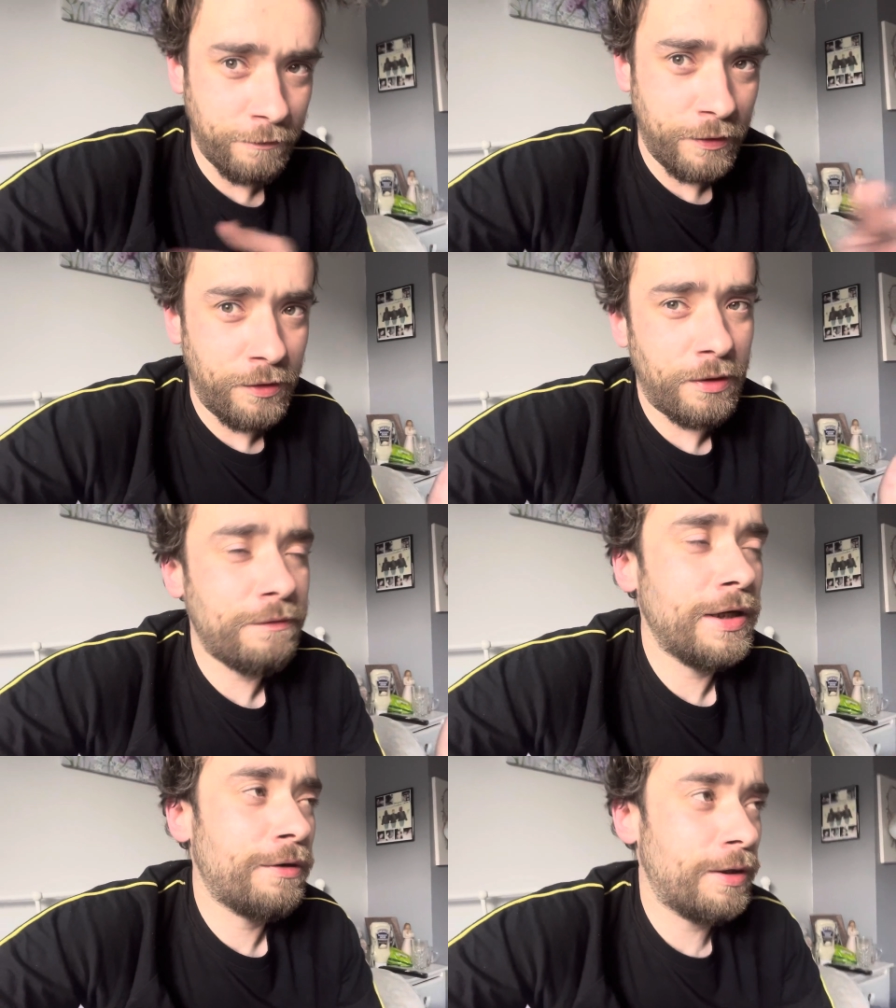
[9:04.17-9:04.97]
if you do have
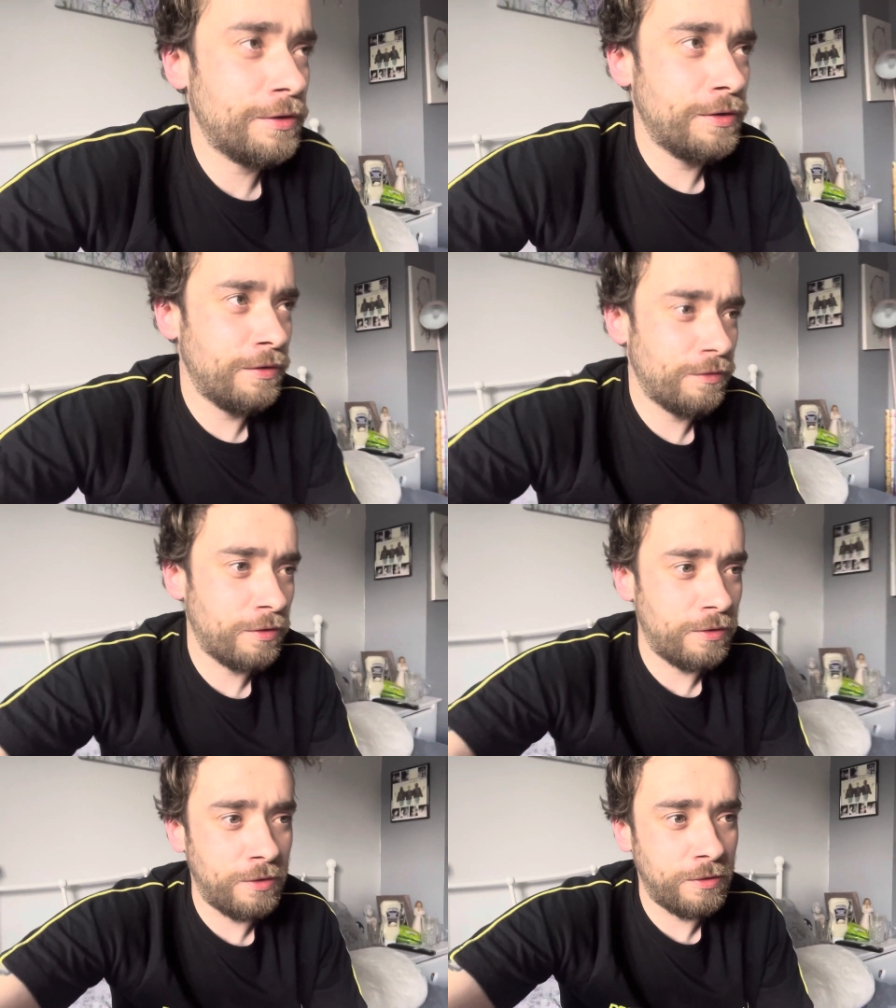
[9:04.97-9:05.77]
any questions,
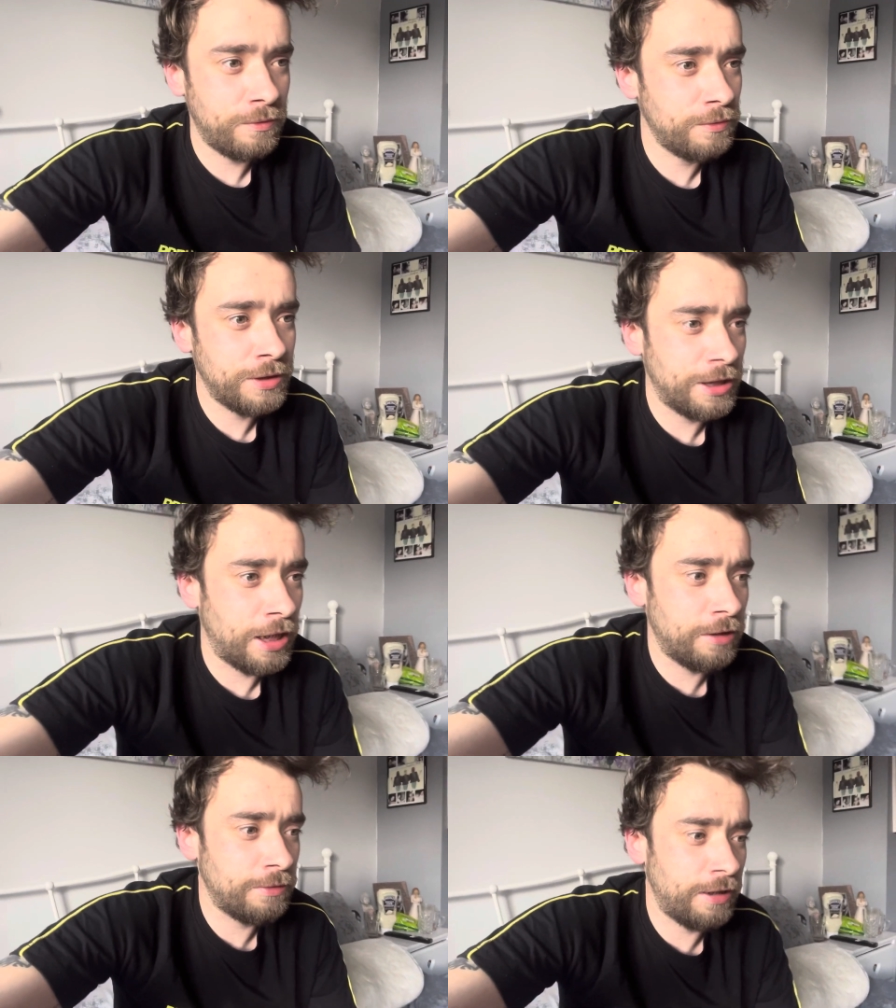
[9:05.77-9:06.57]
or, you
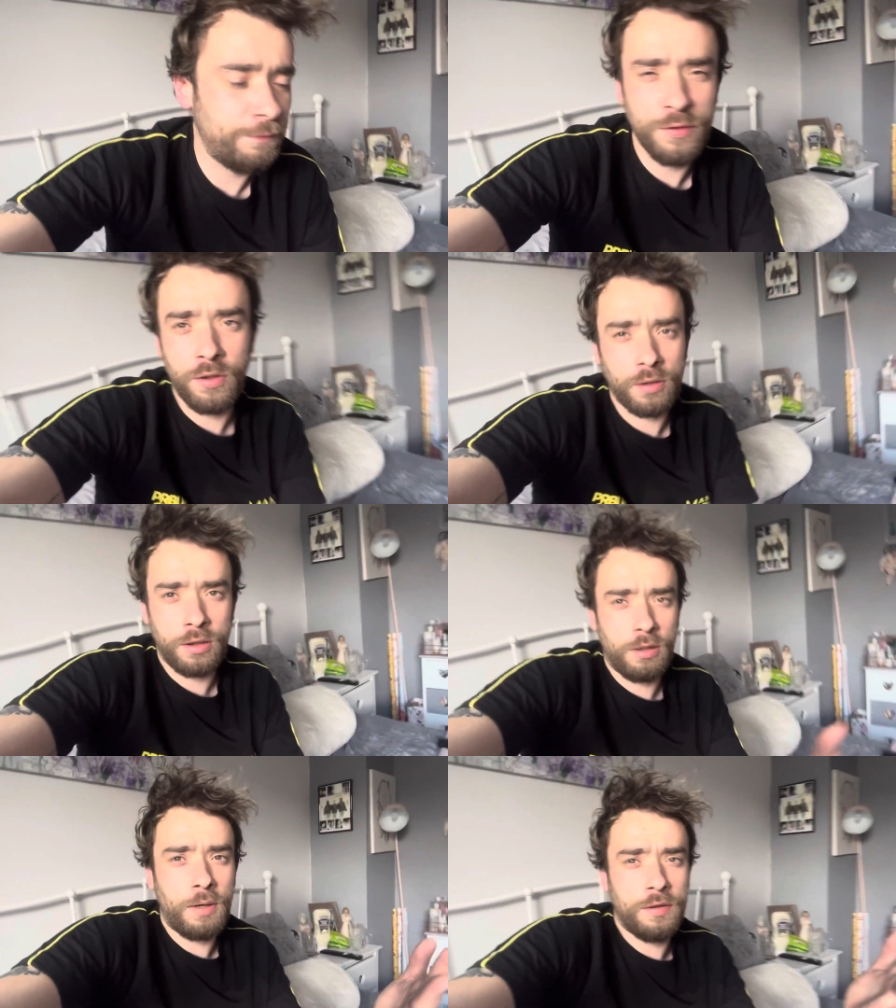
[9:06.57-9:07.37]
know, if you're not going
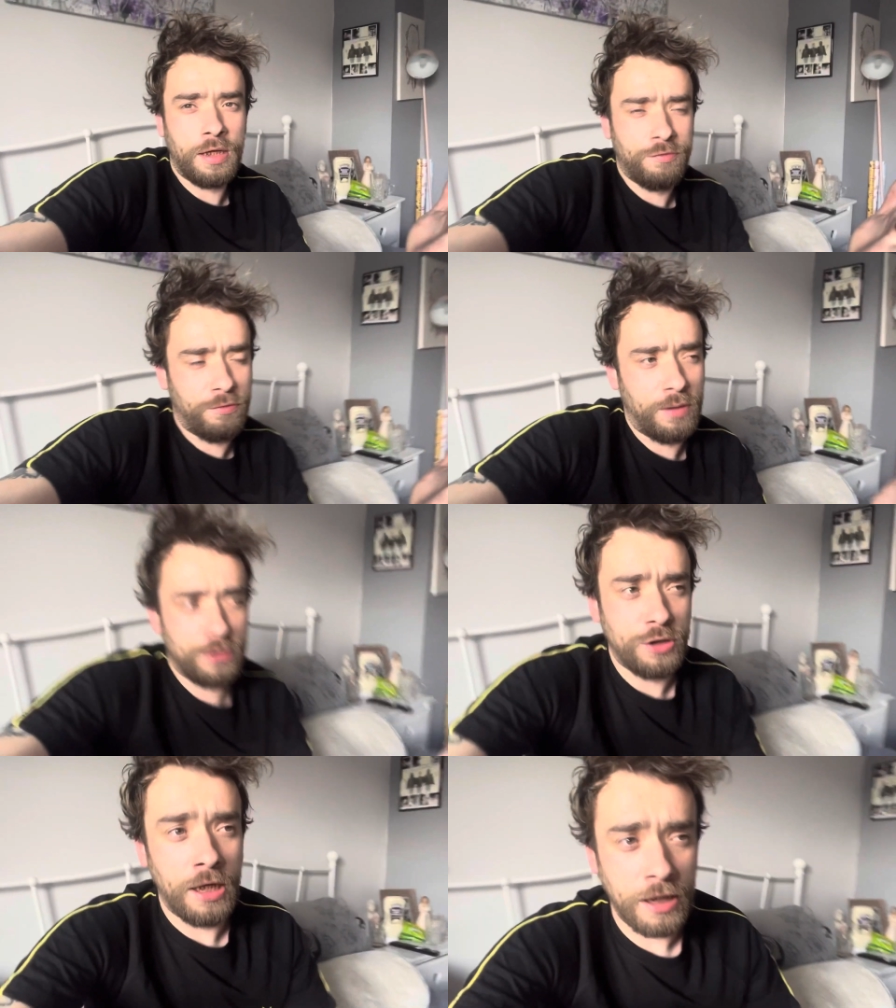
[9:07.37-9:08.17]
to go out there till
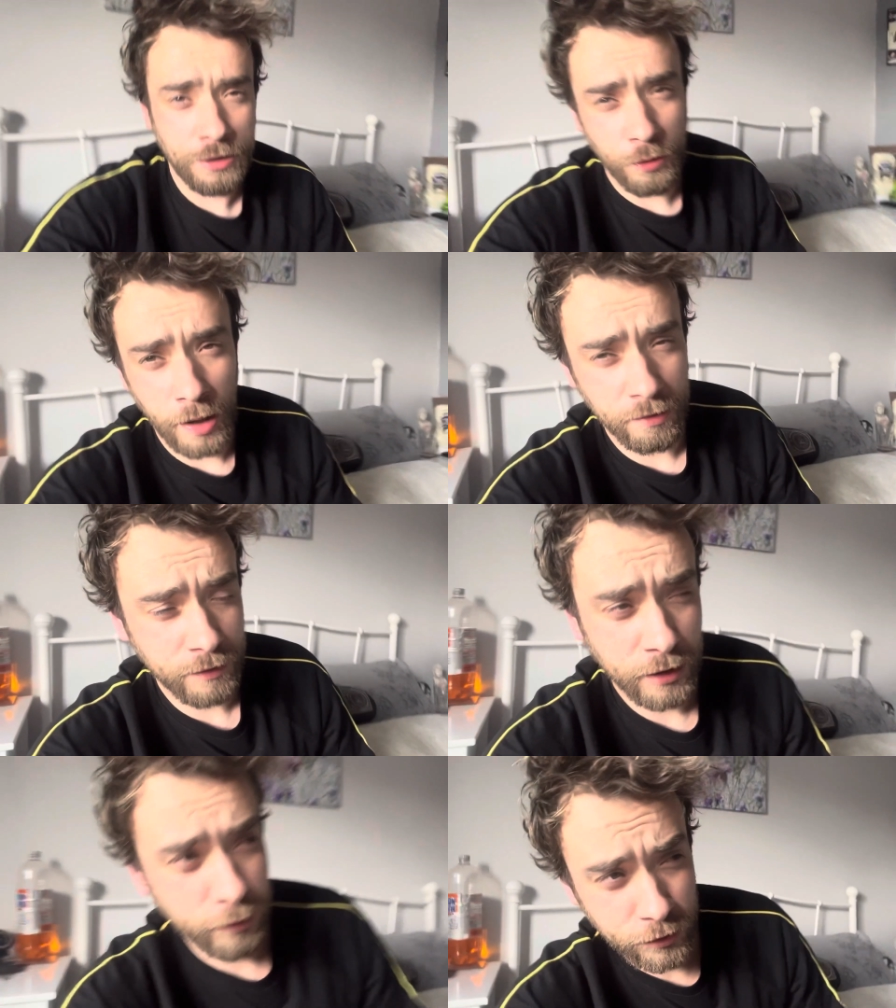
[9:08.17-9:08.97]
next year and you have
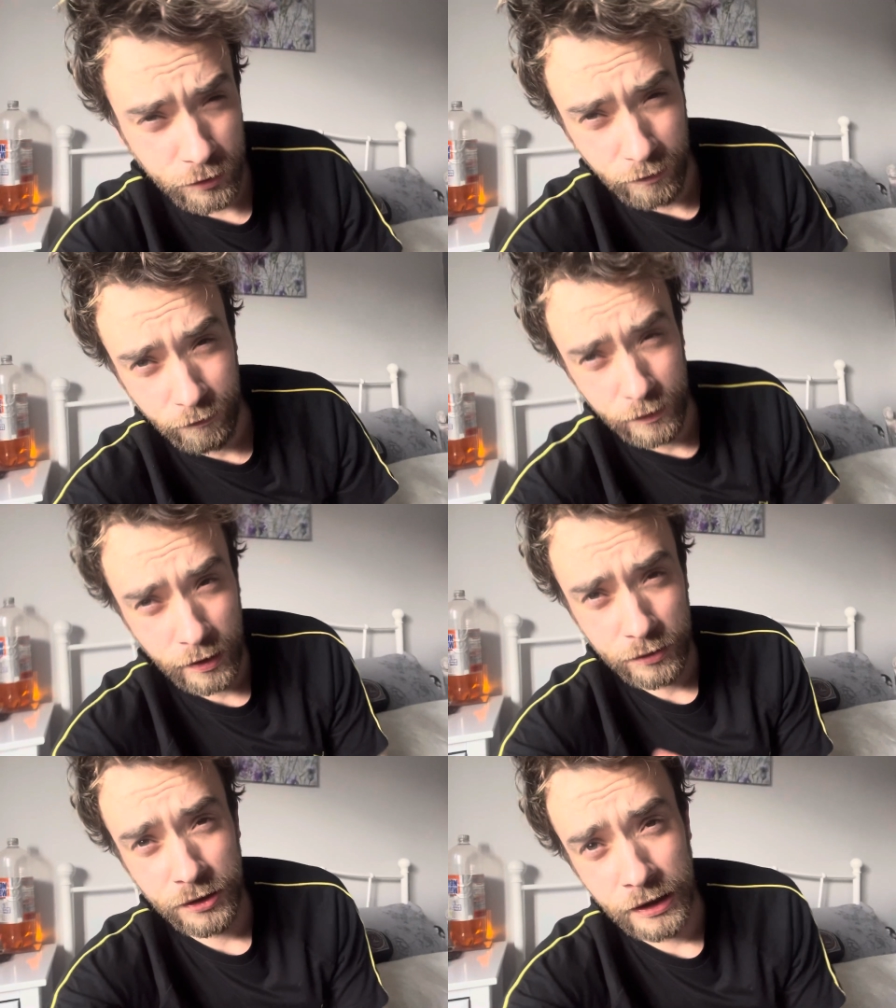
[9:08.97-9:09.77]
any questions for
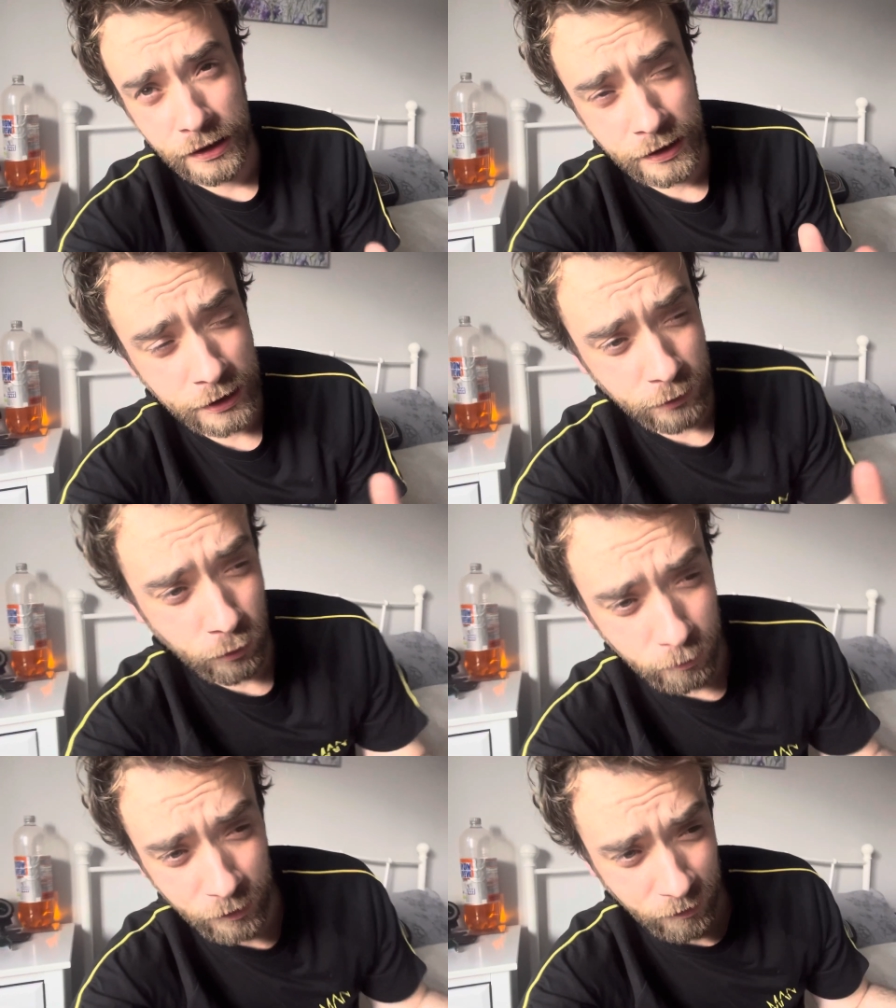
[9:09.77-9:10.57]
next year that you
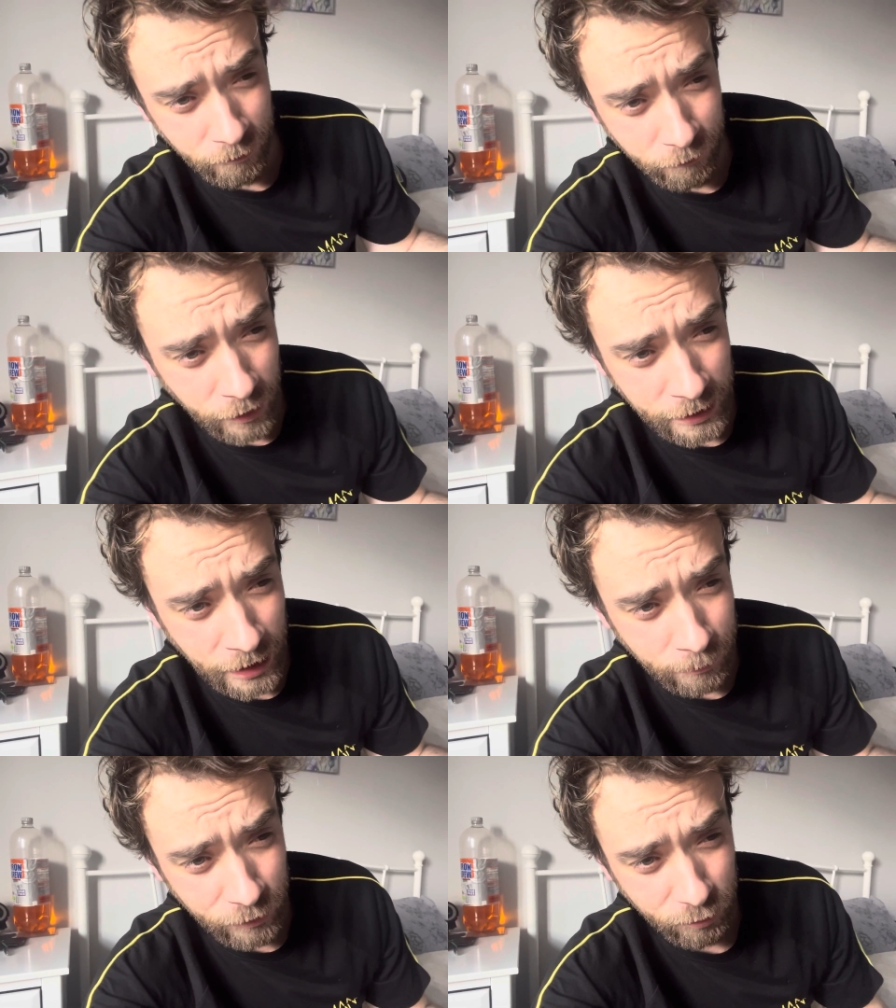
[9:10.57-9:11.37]
want me to find
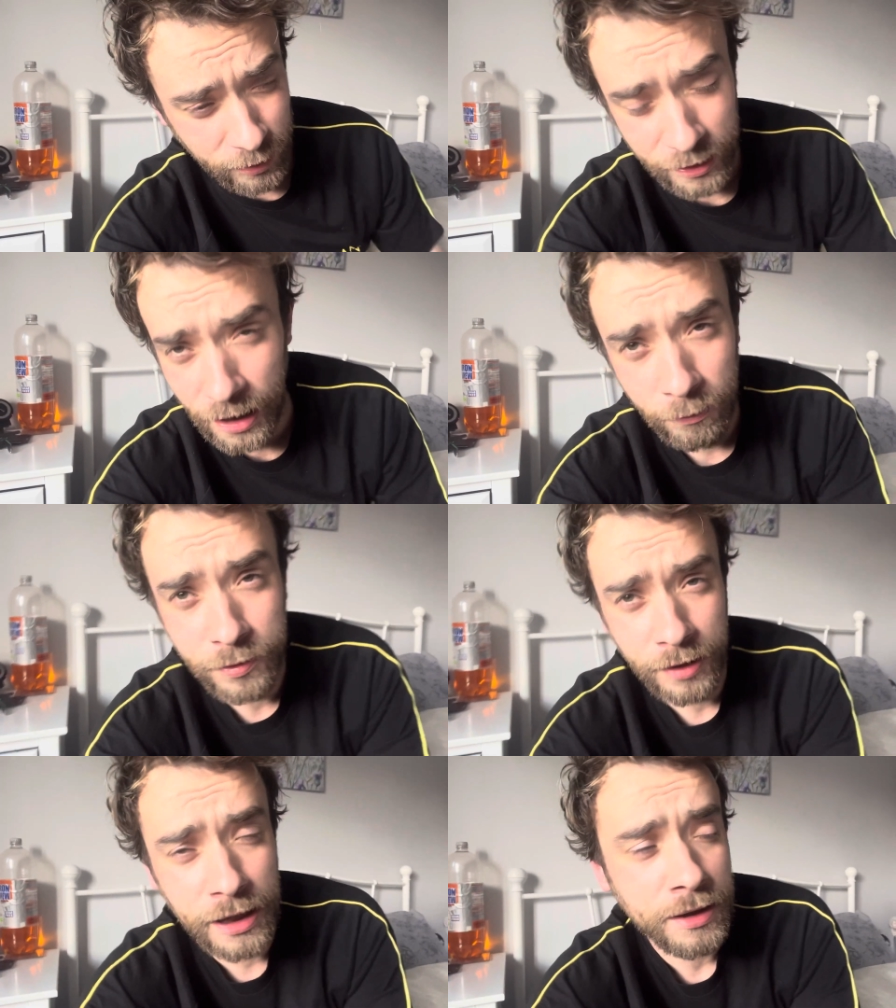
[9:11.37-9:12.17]
out between now
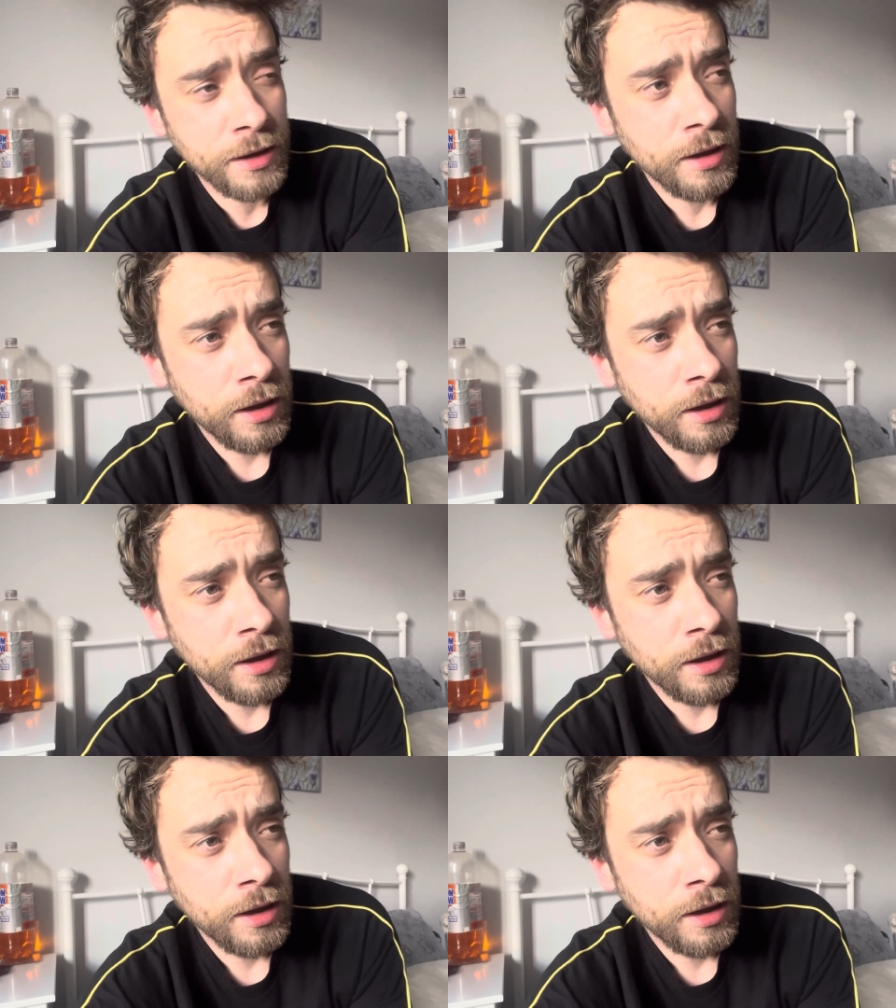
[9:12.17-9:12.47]
and then,